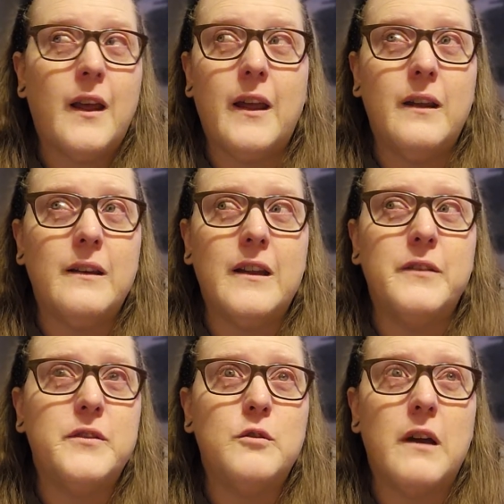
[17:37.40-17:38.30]
And
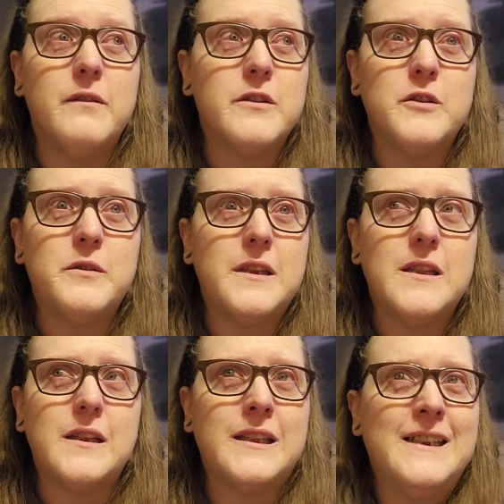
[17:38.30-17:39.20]
if you ever do
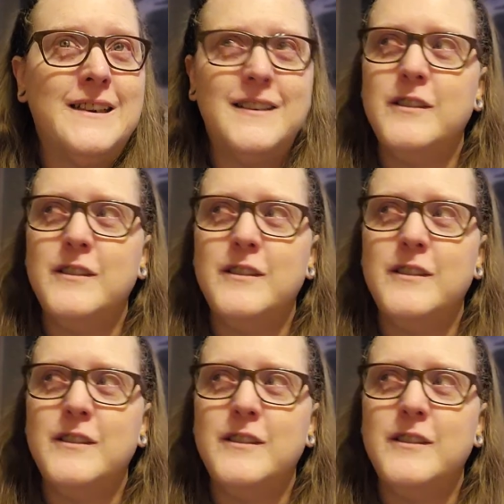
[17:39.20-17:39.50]
see this,